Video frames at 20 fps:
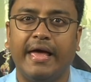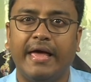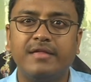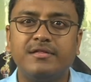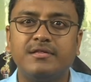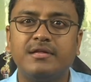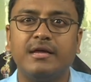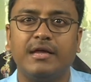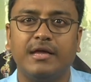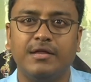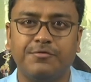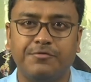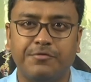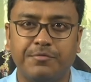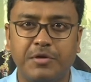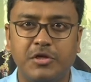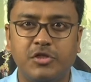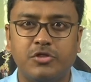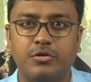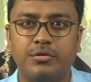As the
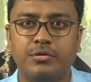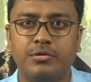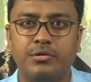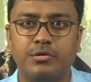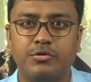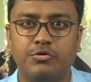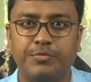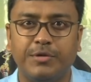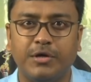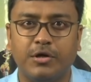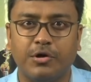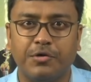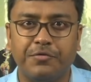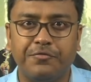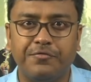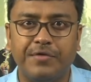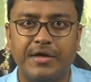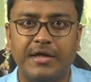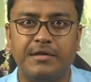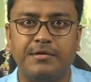information to be
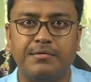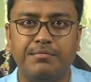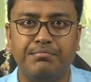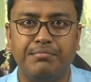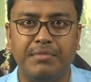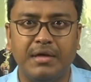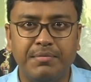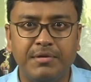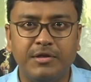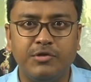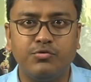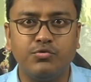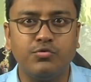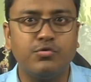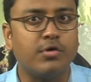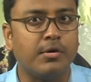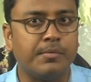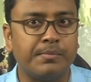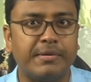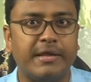conveyed may be
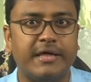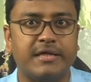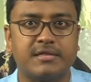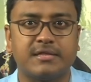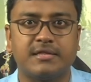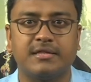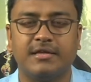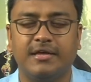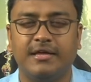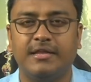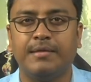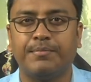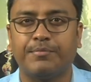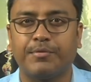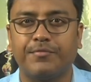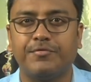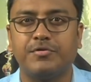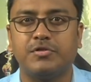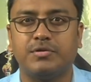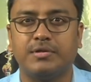too complex in a
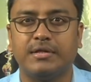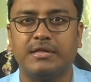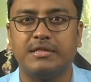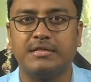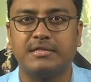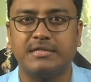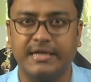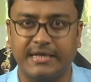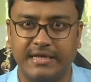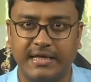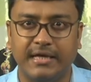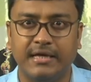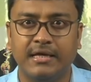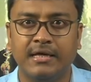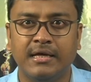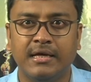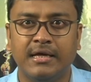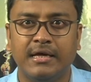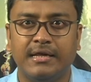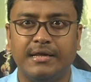professional
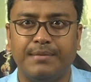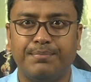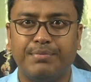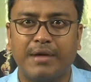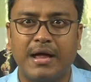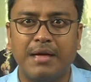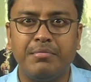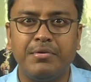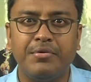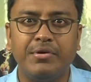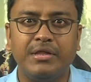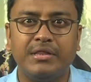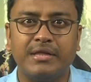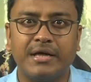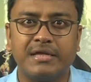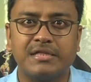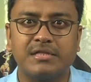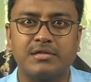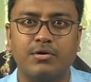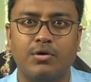setting, the primary
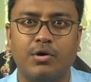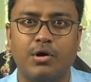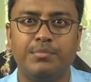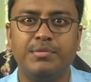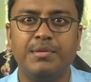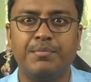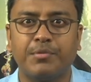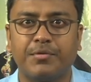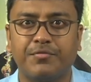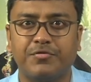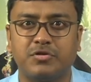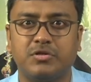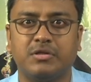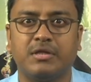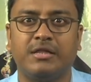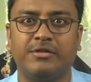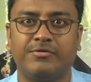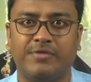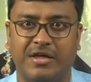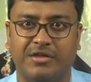task of the
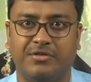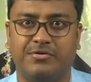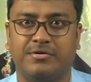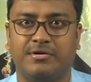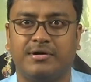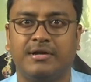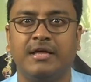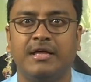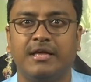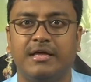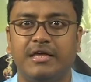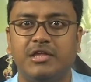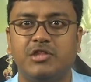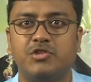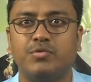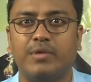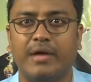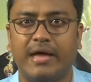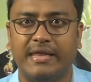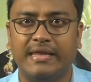professional writer
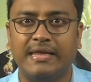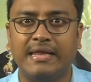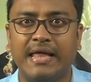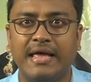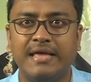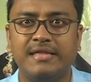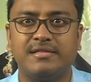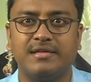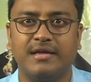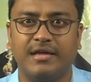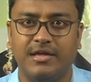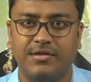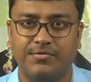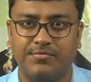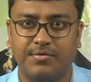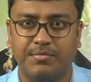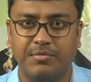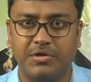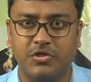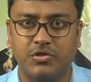is to analyze the
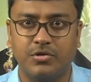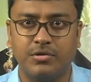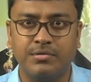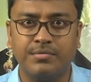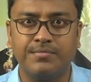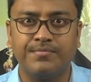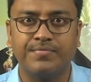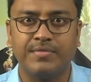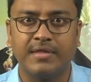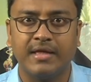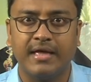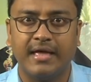information